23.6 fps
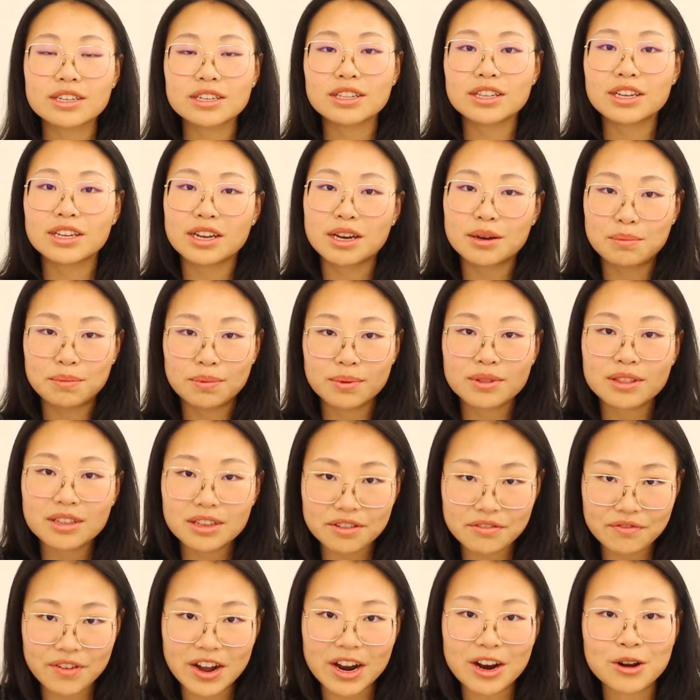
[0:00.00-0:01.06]
clean up the
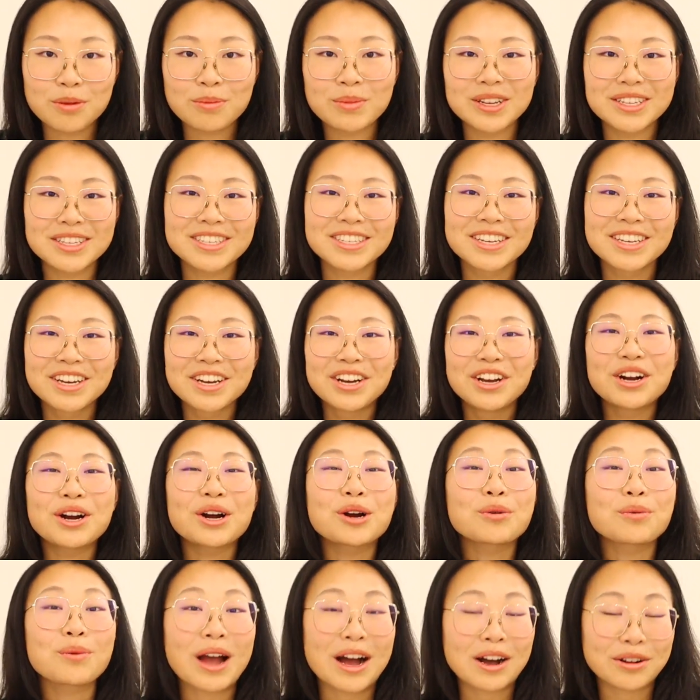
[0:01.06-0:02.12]
environment
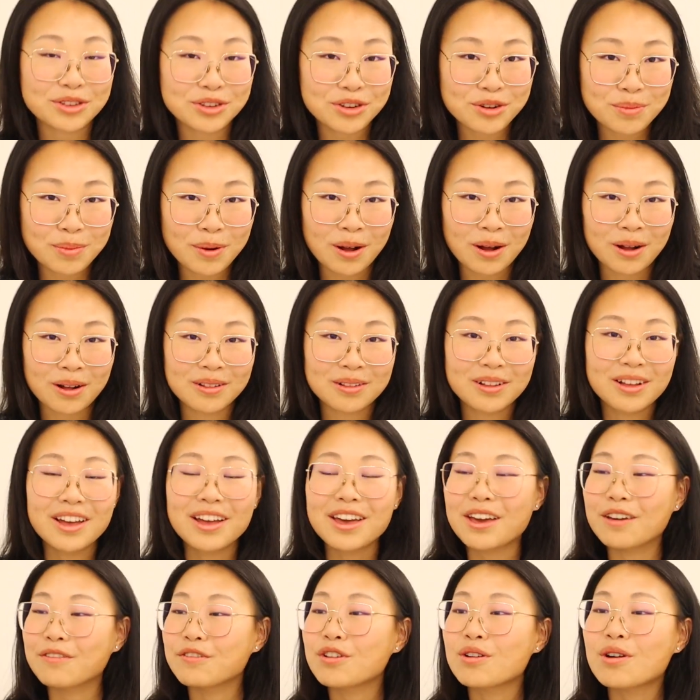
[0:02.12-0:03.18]
around your ball.
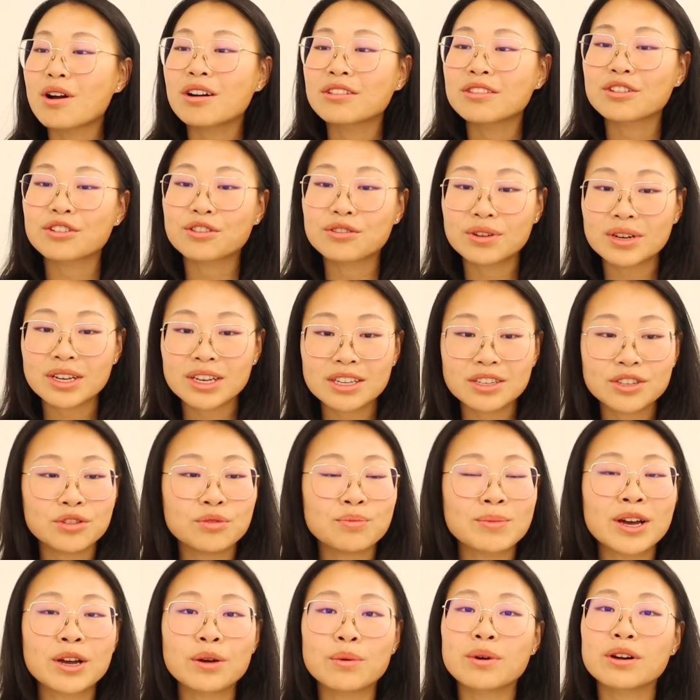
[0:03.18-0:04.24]
If you're on the green, you
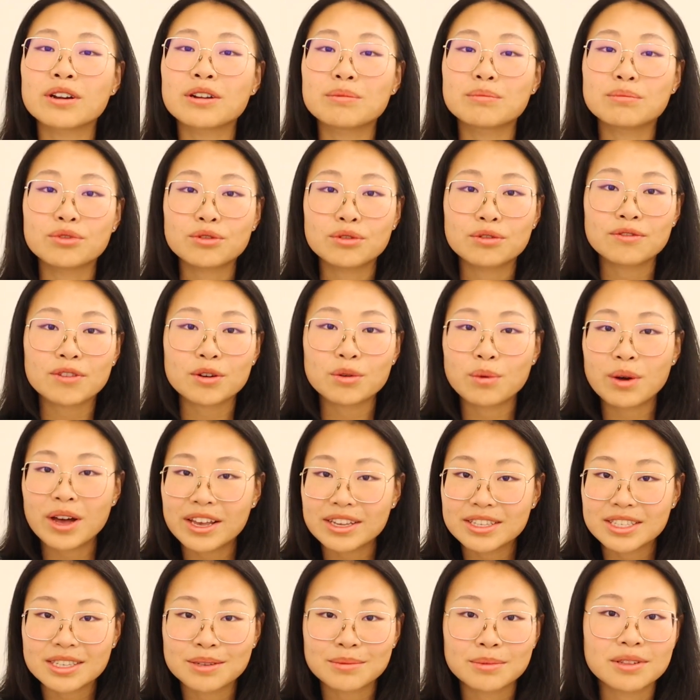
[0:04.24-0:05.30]
might want to move away
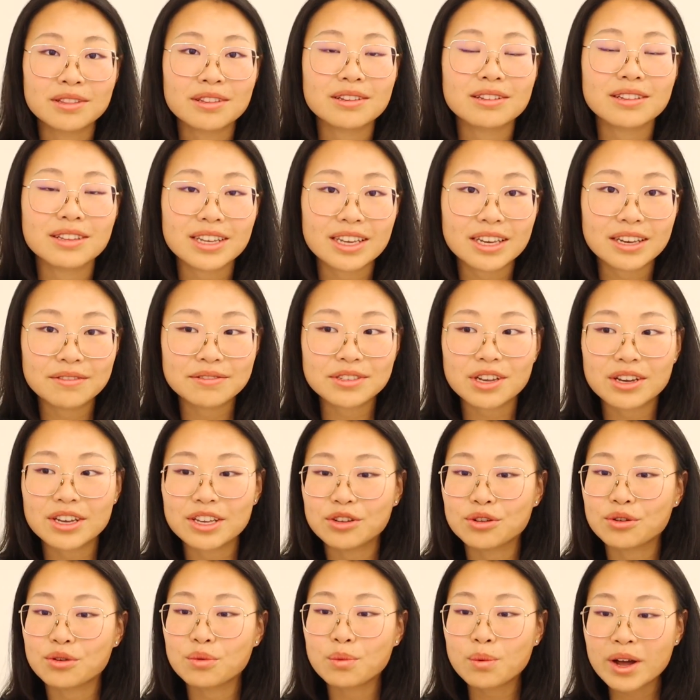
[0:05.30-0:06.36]
some of the leaves in
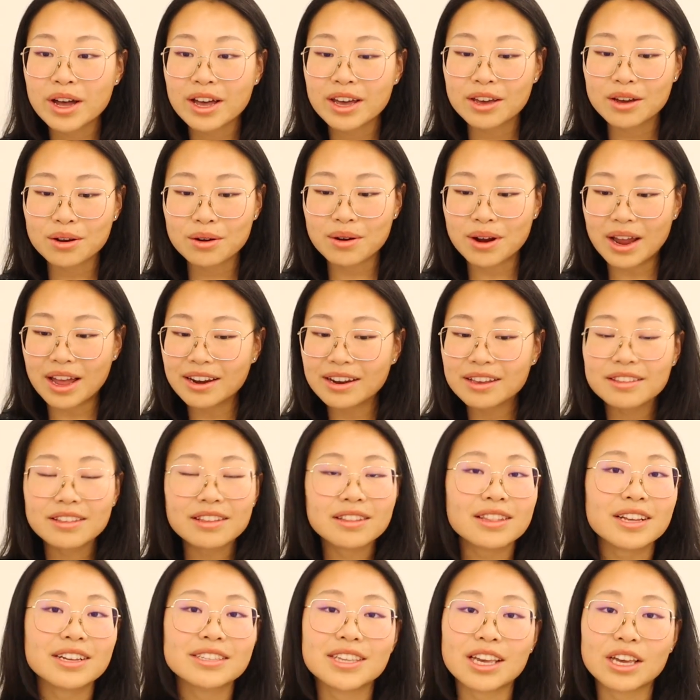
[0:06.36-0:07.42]
your way or anything
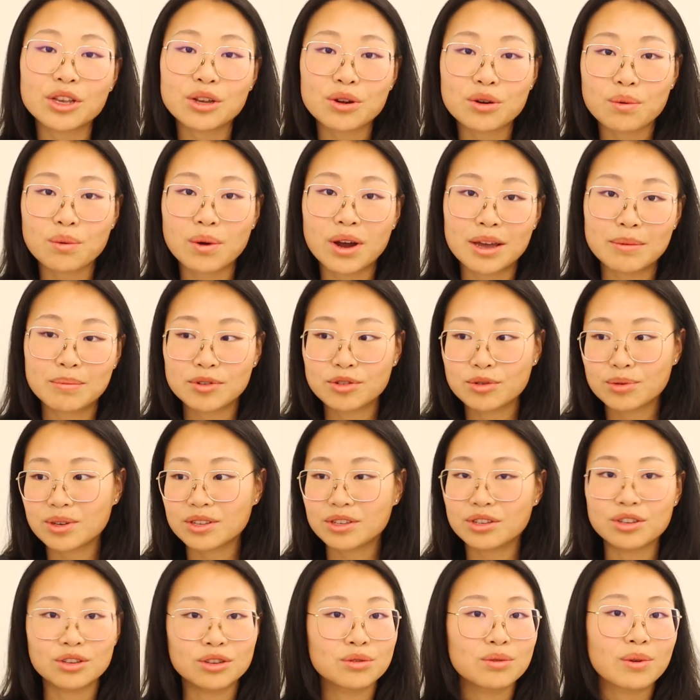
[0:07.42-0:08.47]
that's in your way between
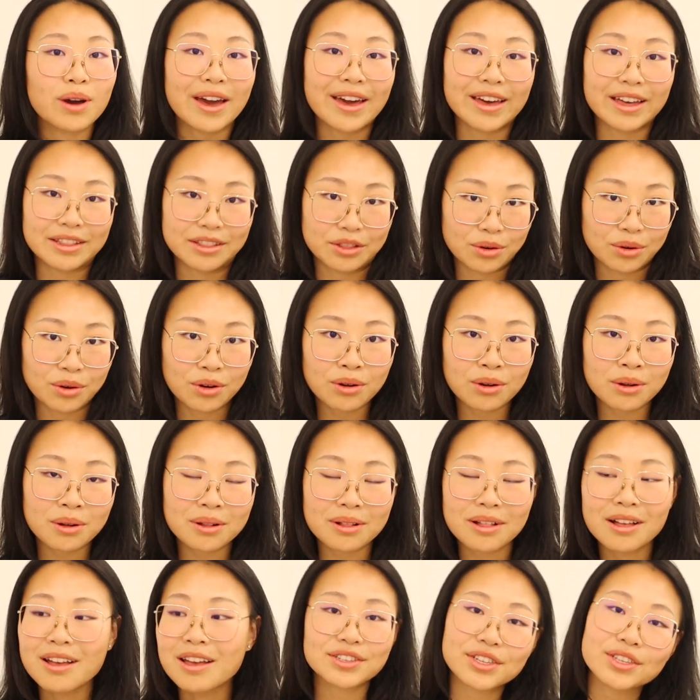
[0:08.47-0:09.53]
you and the hole.
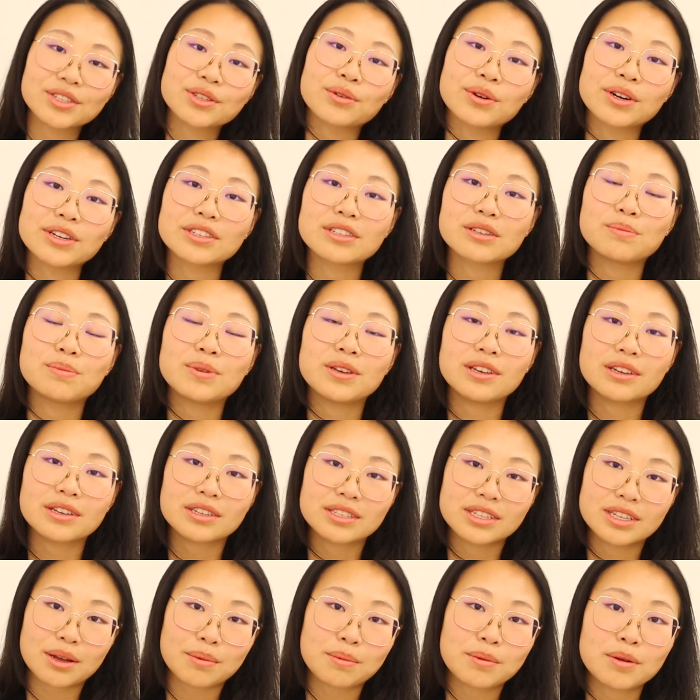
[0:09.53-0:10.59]
This is going to be
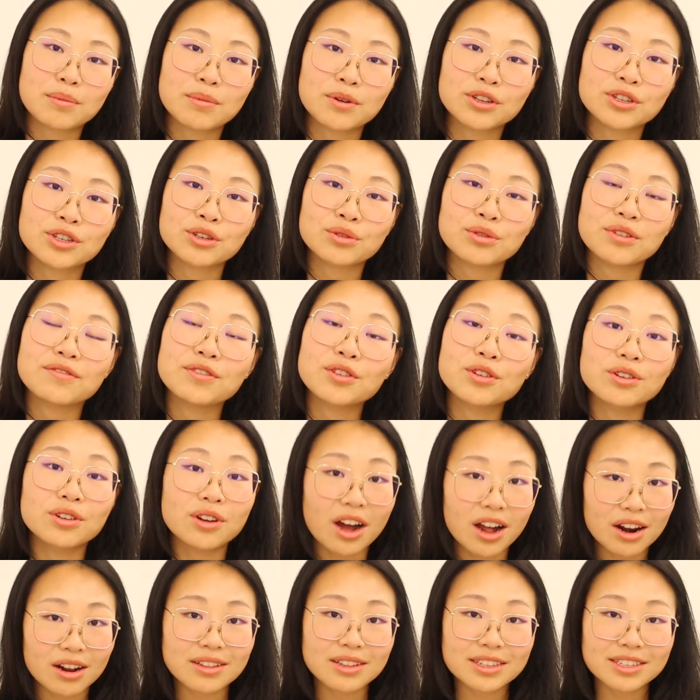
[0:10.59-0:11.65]
step number two. If you're
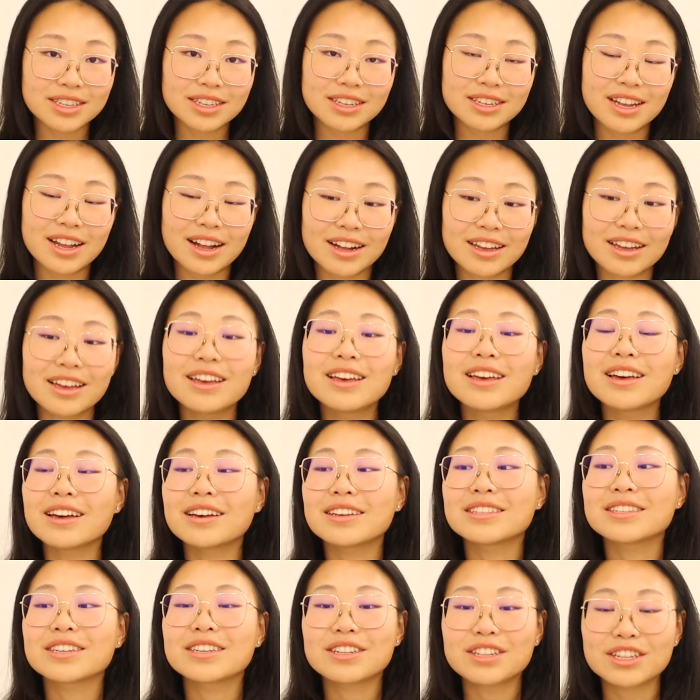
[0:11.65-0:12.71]
not on the tee deck,
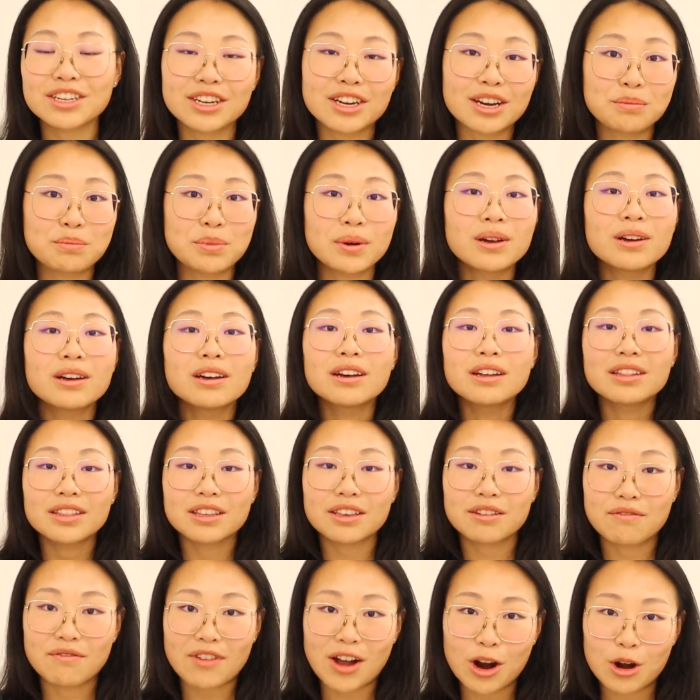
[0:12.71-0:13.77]
is to clean up the
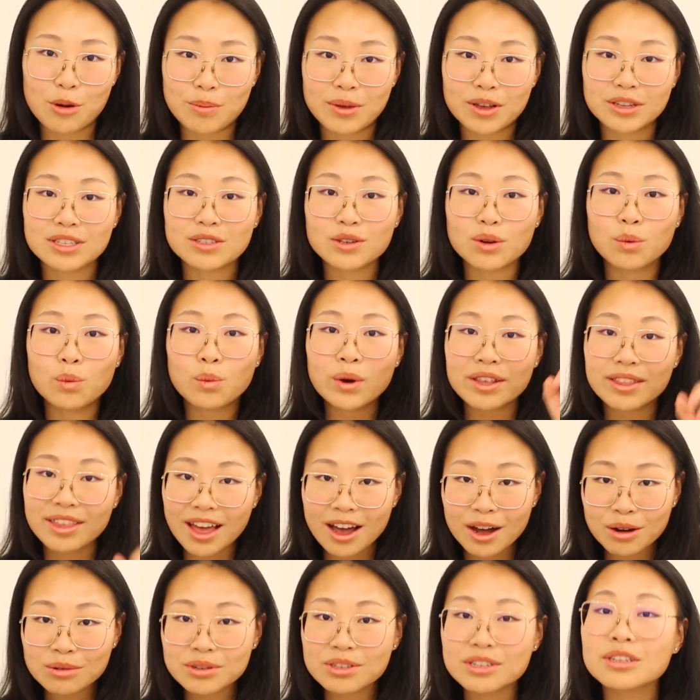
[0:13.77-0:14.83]
environment
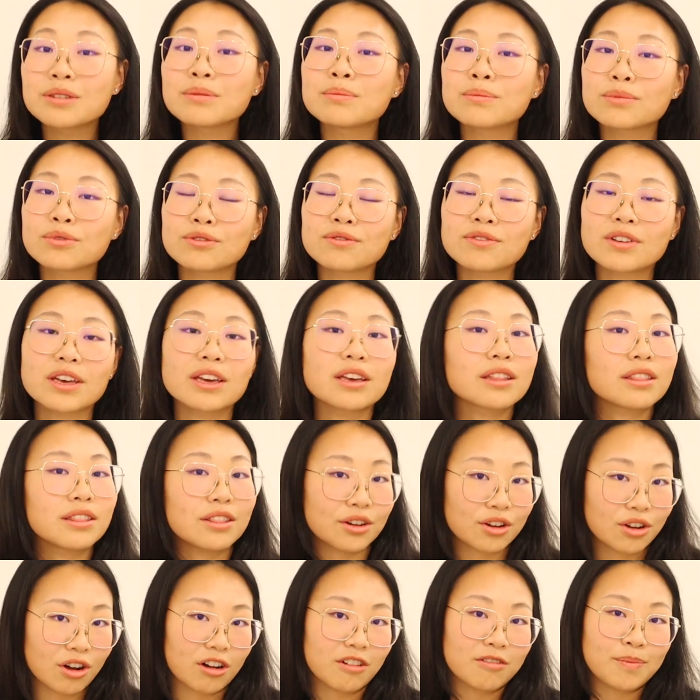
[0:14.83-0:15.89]
without moving the
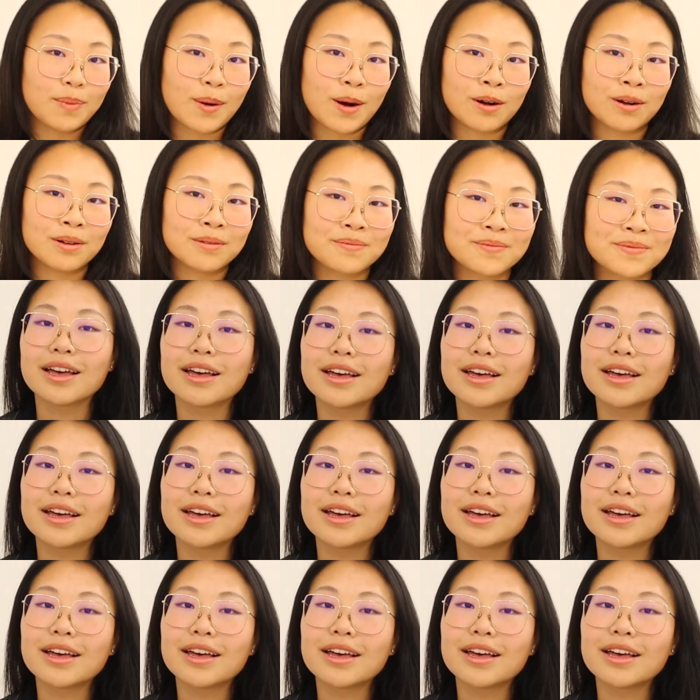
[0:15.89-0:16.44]
golf ball.